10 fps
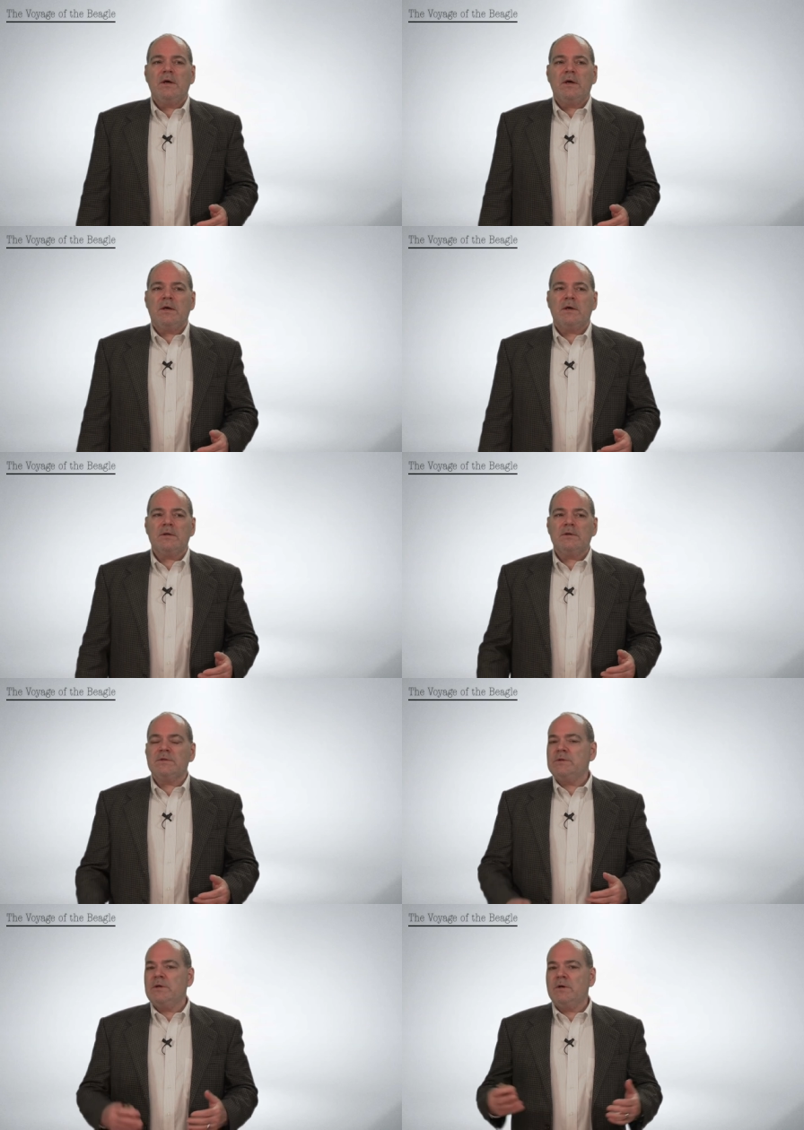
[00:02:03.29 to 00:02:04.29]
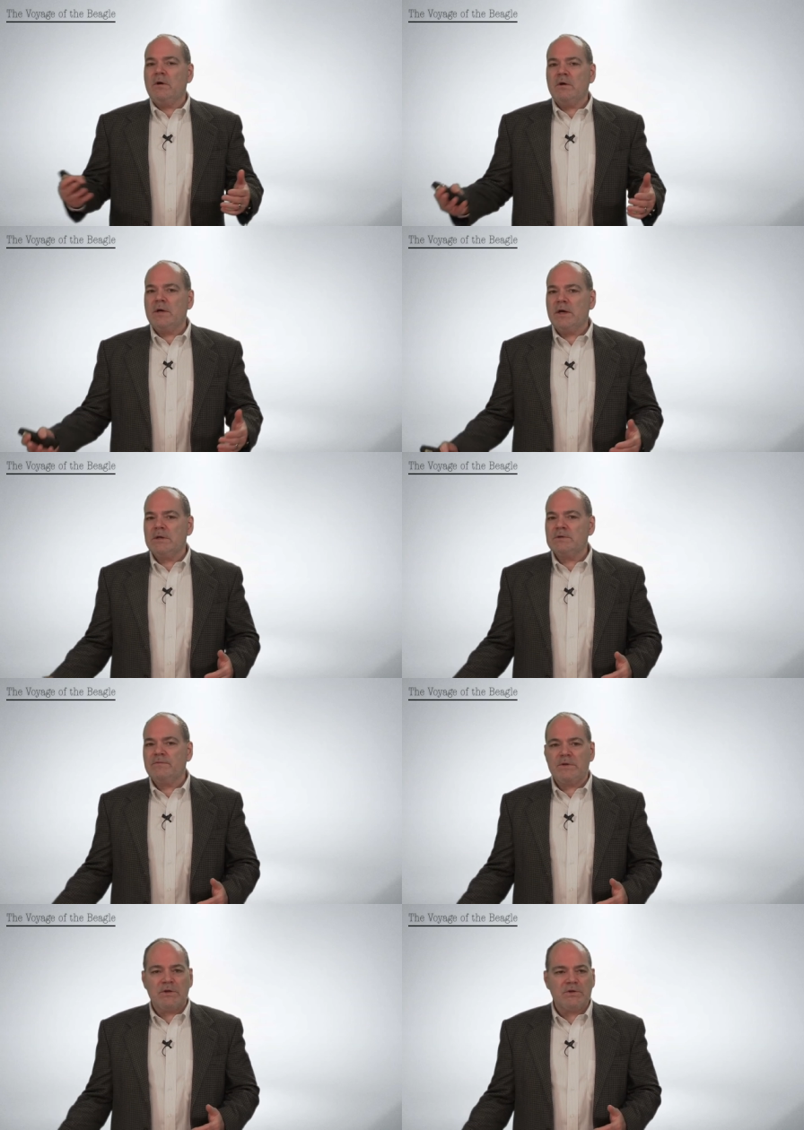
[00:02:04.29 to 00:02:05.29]
and seeing all kinds of
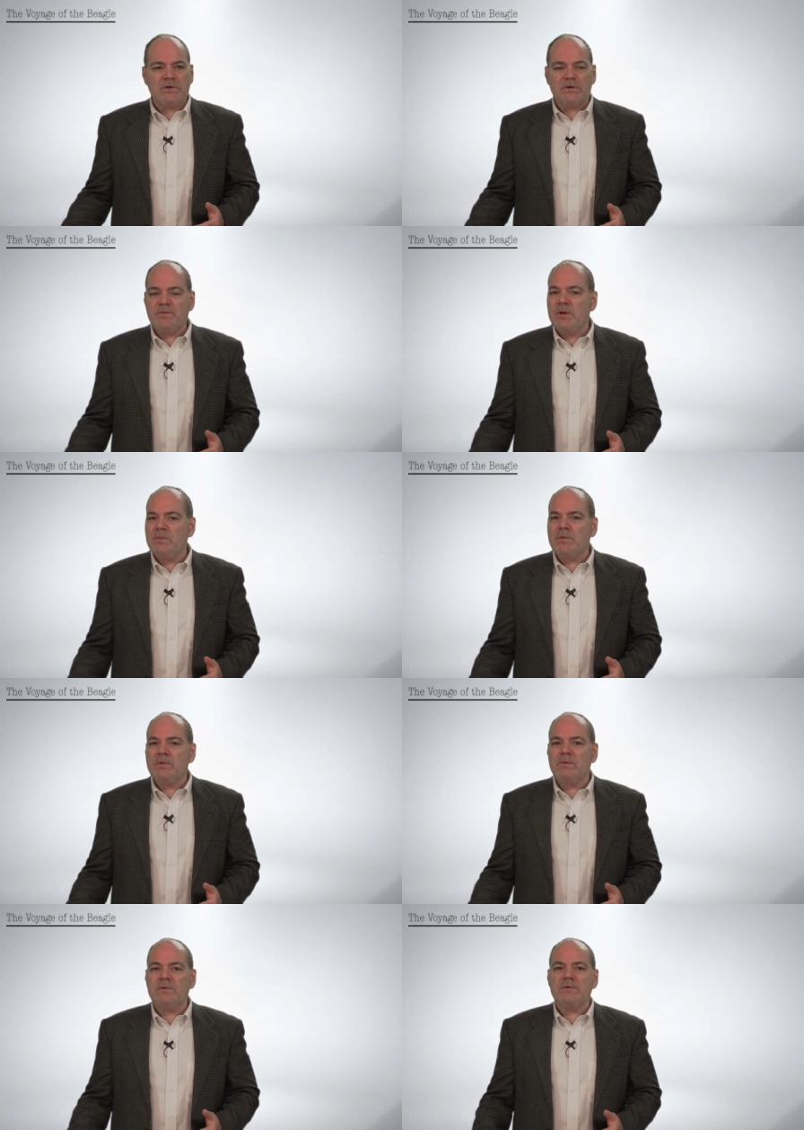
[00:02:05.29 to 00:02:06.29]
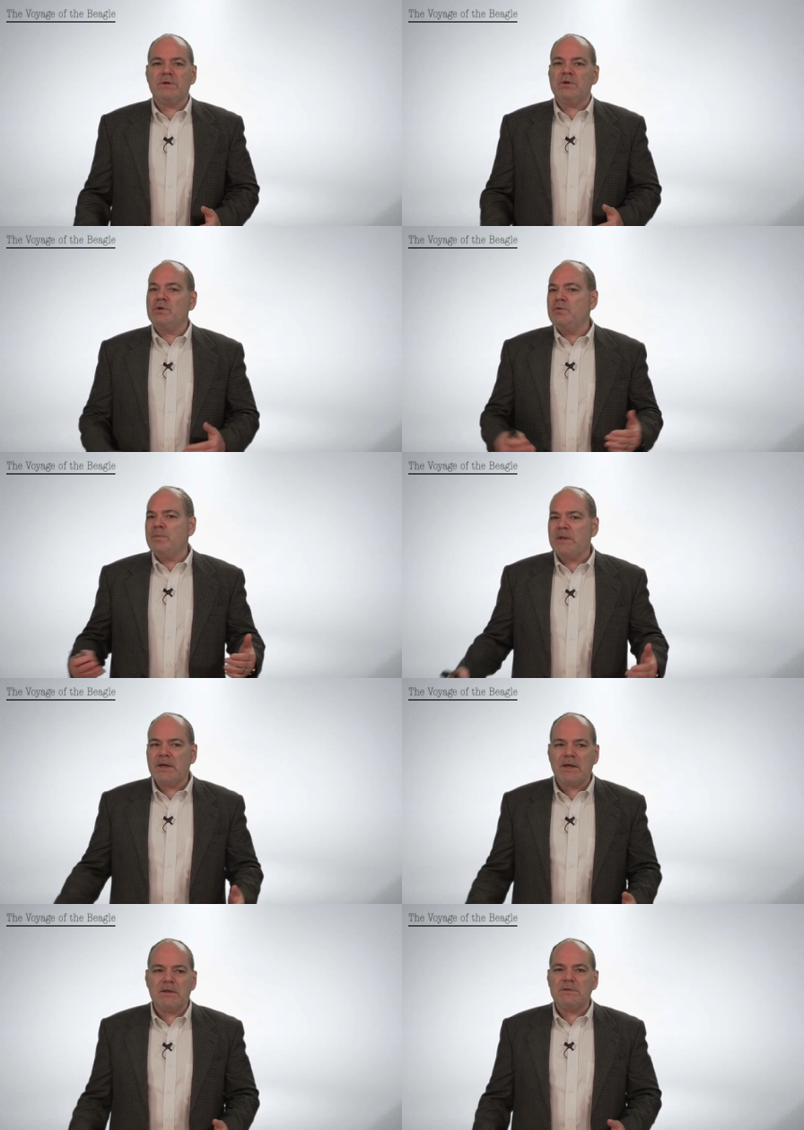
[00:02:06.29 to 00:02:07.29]
indigenous peoples and new
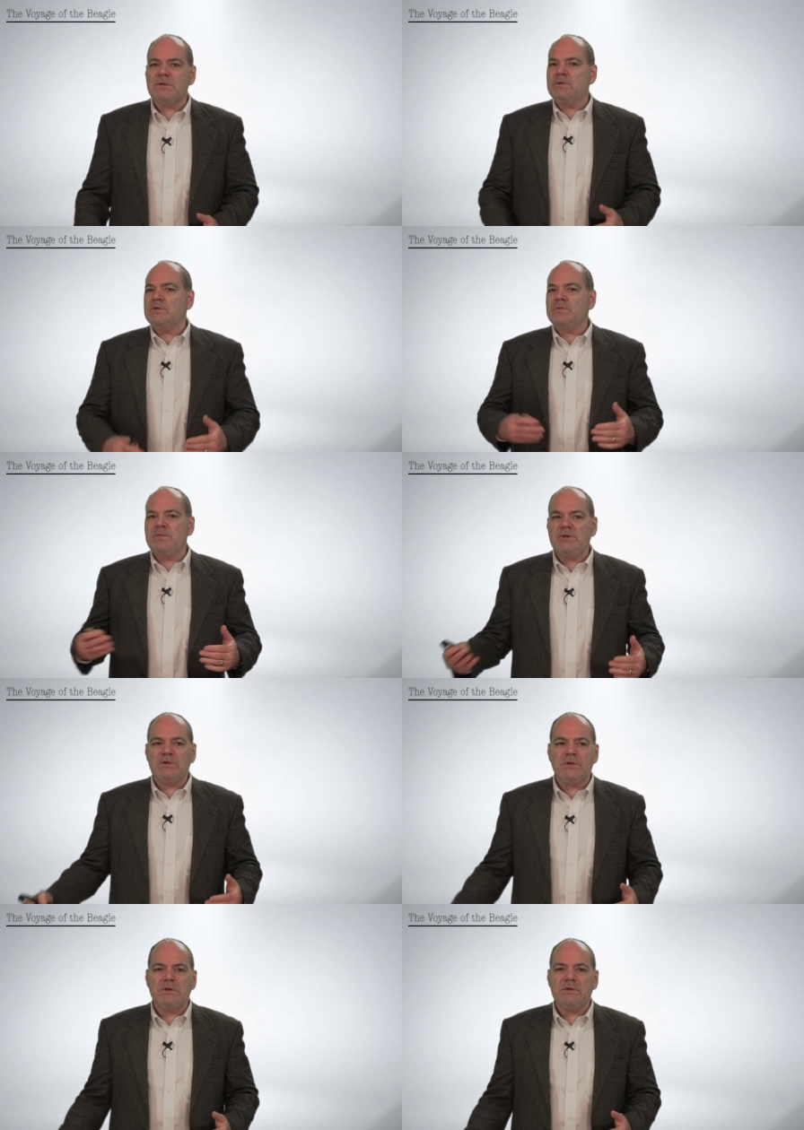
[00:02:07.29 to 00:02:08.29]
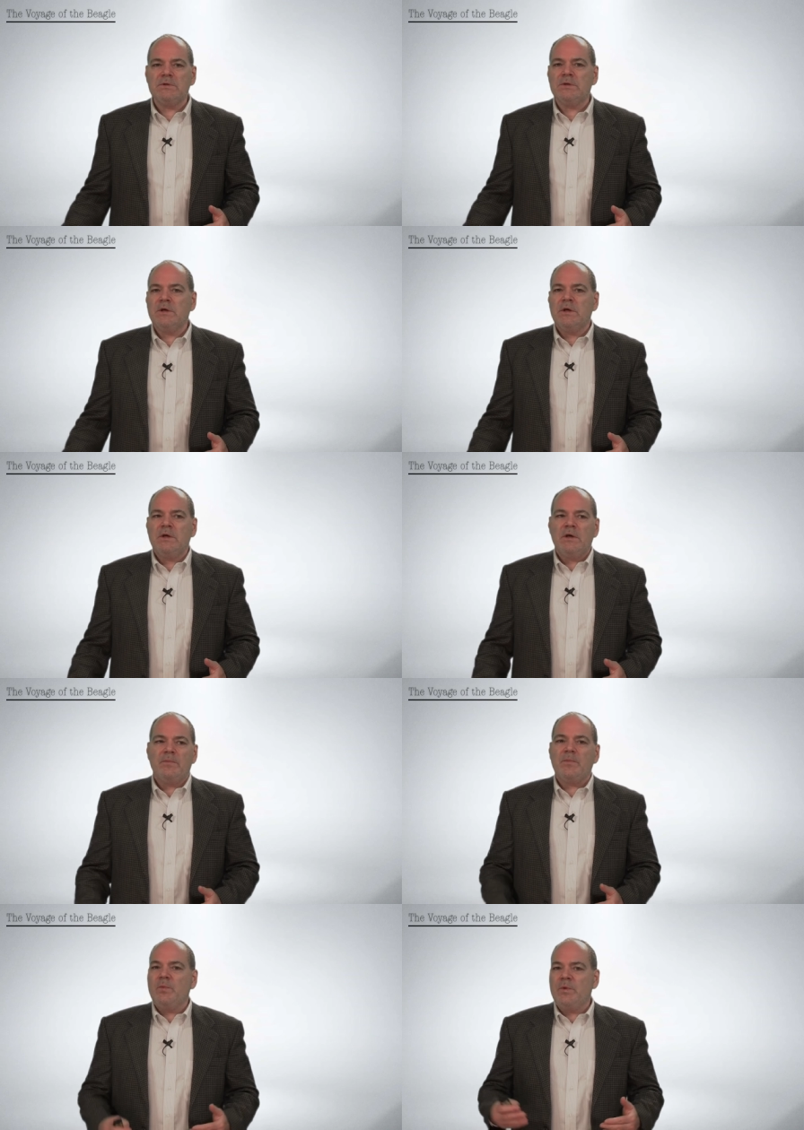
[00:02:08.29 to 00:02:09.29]
plants and new species
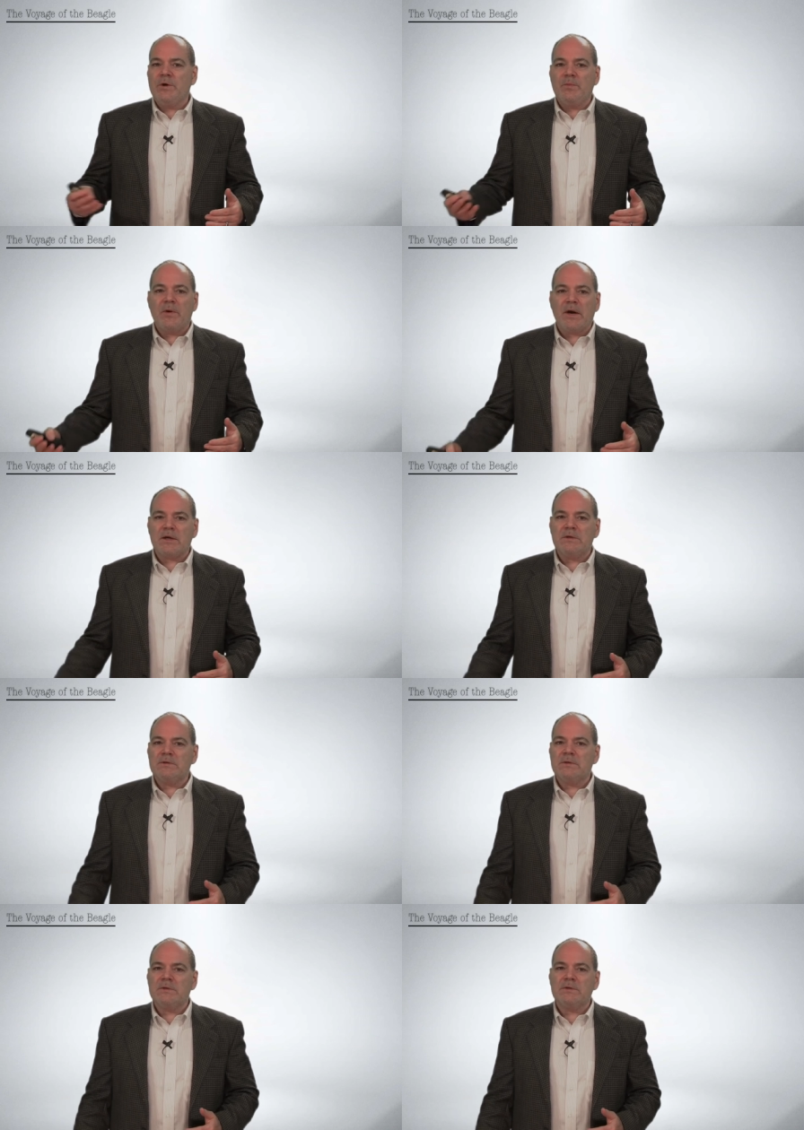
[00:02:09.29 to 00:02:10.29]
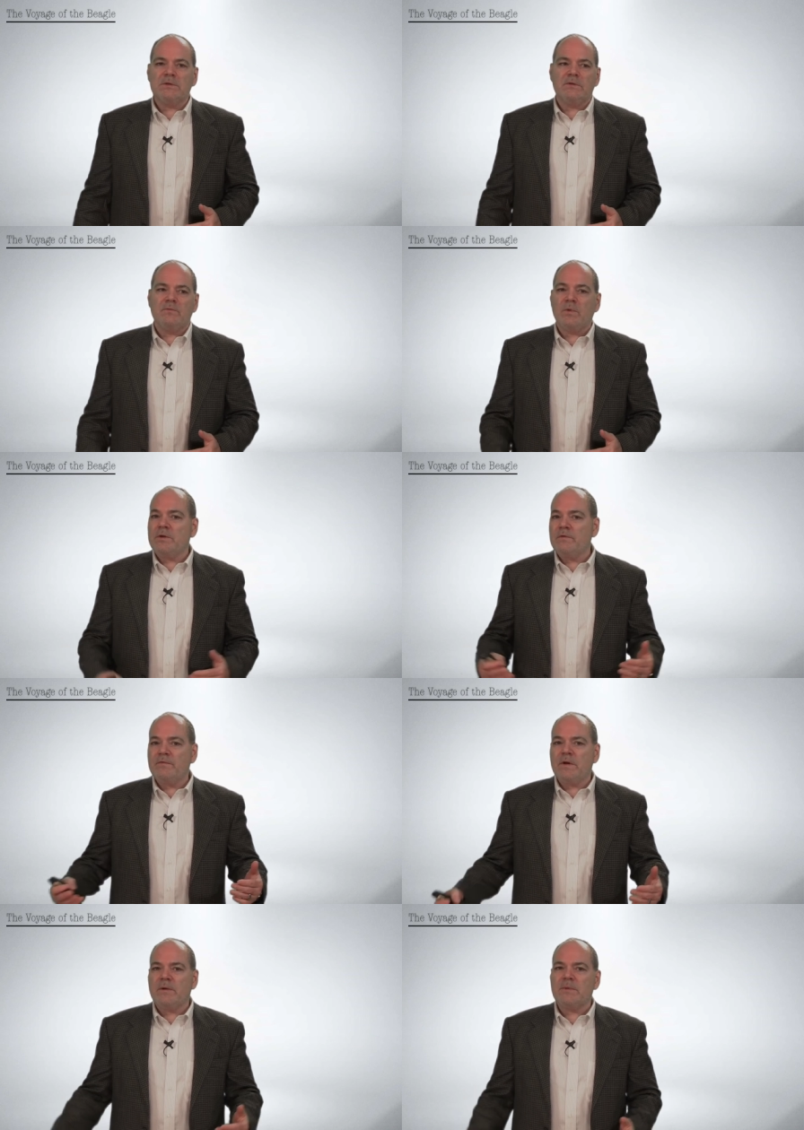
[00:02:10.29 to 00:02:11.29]
and weird practices and weather
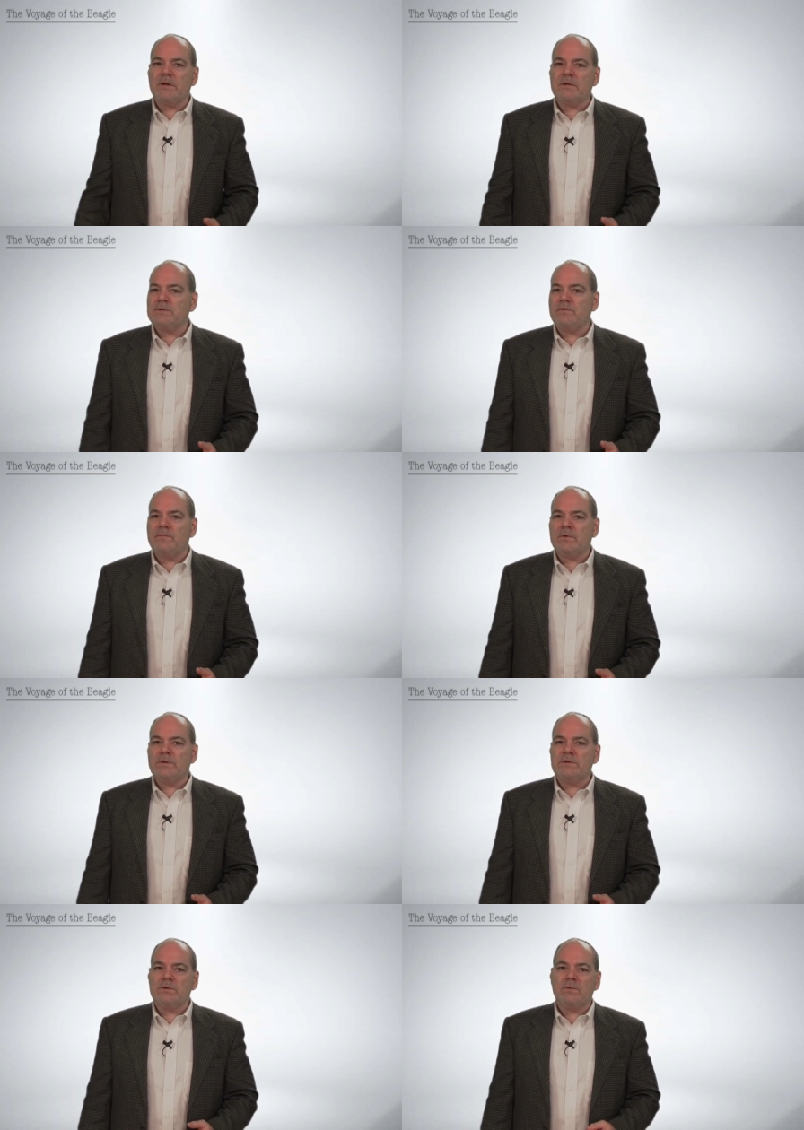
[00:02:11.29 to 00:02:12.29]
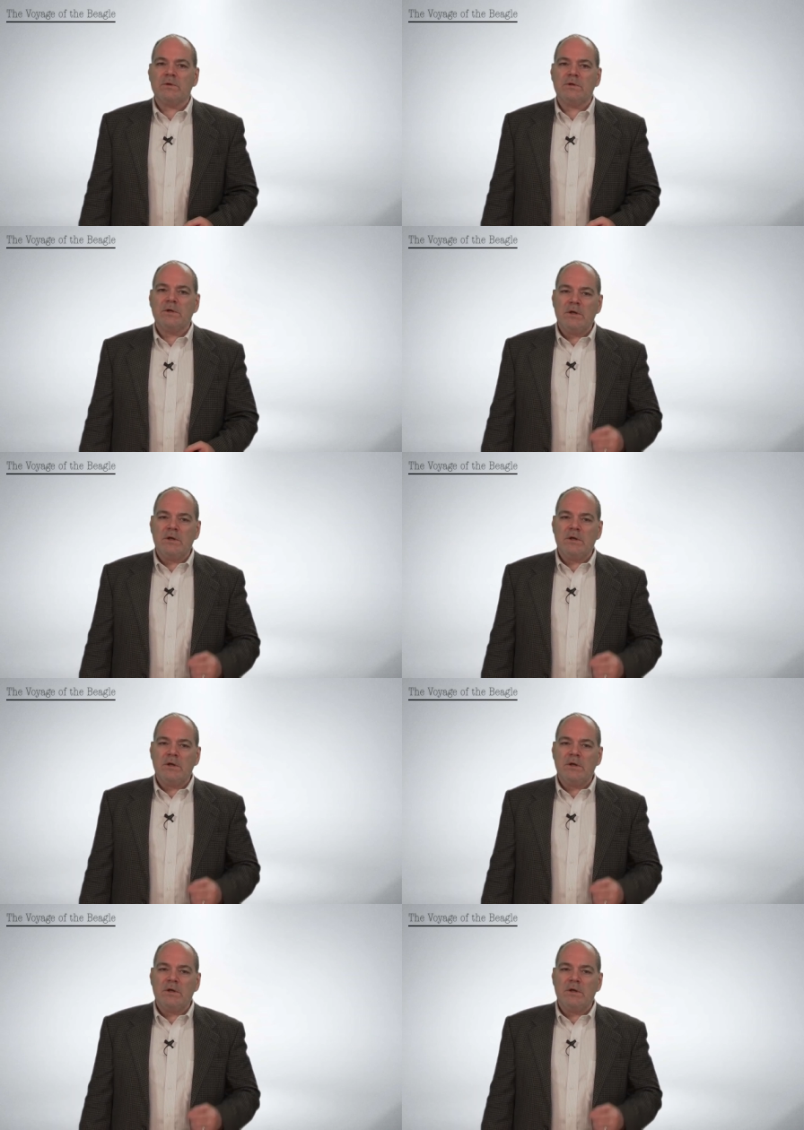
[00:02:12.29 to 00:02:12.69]
phenomena and so forth and so on.